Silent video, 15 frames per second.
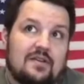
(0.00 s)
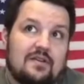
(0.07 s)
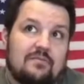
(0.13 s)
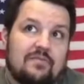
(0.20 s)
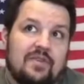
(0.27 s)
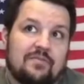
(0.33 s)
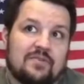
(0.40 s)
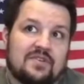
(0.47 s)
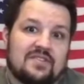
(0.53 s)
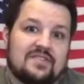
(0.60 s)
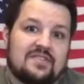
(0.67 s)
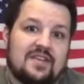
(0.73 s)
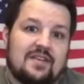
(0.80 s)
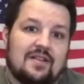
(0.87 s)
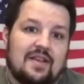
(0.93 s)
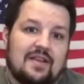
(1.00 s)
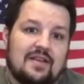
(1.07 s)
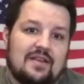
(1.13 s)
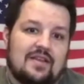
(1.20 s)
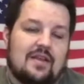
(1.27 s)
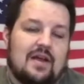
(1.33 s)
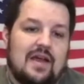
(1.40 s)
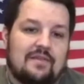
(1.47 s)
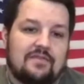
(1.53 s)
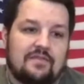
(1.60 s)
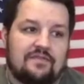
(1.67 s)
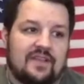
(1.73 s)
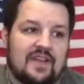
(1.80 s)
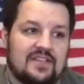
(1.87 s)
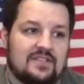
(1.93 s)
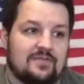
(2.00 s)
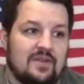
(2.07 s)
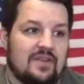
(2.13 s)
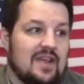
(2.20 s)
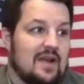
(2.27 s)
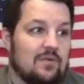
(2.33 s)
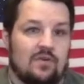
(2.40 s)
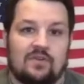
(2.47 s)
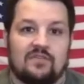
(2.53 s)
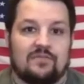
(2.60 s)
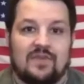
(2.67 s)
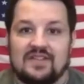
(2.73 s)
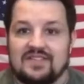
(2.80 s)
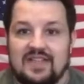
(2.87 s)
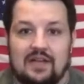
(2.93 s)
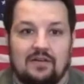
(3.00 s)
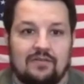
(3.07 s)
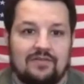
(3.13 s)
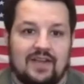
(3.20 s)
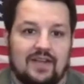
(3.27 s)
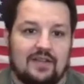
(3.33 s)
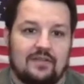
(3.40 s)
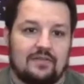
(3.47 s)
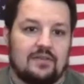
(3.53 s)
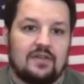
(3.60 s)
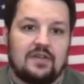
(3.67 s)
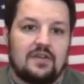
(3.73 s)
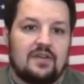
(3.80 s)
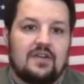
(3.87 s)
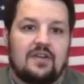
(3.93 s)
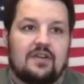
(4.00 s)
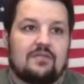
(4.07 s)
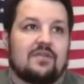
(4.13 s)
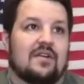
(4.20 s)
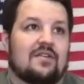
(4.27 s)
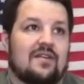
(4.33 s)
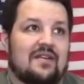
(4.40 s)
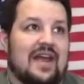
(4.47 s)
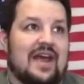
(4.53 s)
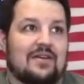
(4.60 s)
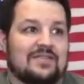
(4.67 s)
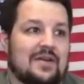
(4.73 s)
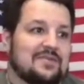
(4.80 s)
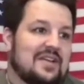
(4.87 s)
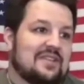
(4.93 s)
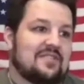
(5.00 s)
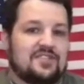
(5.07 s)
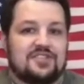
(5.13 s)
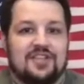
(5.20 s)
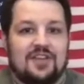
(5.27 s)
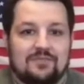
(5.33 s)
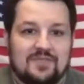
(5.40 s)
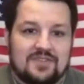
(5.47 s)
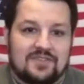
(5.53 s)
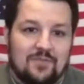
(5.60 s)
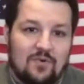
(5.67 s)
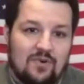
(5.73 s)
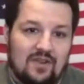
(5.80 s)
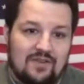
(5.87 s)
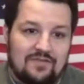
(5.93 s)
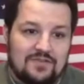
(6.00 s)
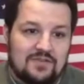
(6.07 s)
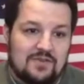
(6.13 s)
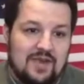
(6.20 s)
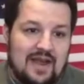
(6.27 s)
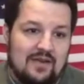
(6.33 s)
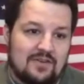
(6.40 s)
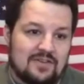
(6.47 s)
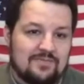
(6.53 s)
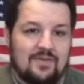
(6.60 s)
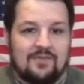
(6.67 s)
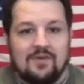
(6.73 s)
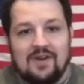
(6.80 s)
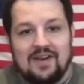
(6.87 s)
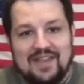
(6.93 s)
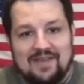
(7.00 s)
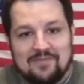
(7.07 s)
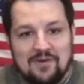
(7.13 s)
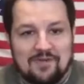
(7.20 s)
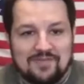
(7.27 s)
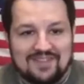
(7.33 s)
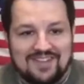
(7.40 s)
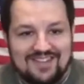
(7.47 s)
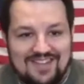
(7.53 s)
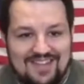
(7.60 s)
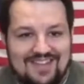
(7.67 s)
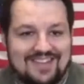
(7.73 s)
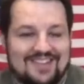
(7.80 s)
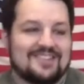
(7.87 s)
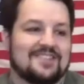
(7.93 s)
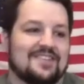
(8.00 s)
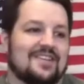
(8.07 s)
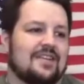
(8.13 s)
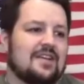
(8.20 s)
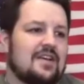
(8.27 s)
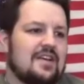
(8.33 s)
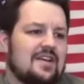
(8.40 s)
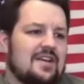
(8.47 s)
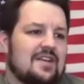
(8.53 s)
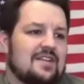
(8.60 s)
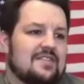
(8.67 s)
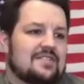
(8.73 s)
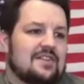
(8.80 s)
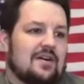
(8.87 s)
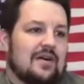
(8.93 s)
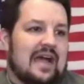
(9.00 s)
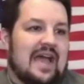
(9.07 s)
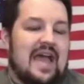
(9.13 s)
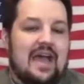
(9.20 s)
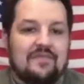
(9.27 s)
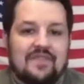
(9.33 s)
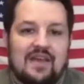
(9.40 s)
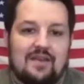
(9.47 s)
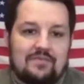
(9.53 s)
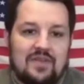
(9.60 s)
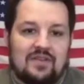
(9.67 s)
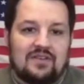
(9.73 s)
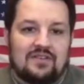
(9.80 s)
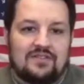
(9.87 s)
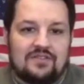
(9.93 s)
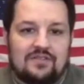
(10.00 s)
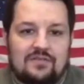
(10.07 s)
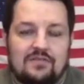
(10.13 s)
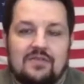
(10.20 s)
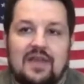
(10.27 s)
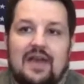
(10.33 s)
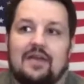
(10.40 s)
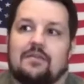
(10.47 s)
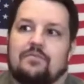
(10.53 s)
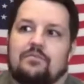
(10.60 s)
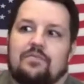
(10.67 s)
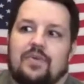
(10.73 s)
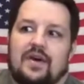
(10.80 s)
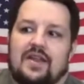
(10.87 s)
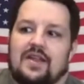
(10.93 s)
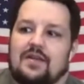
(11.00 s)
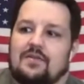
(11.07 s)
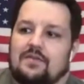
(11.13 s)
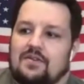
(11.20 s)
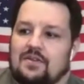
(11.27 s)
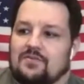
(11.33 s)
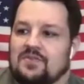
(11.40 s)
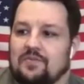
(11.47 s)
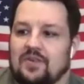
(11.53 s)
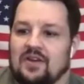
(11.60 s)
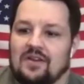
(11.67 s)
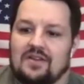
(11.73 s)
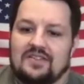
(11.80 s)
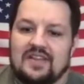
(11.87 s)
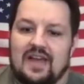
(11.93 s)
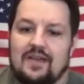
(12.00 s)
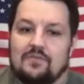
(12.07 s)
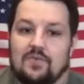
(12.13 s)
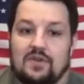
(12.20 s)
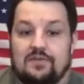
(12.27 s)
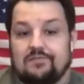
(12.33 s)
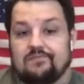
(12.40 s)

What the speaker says: people can see like, I have the flexibility. I work for myself. I can run around the house. I was at the gym this morning for 2 hours before I came home and did this. And so I have that ability to do that. But there was a period of time when,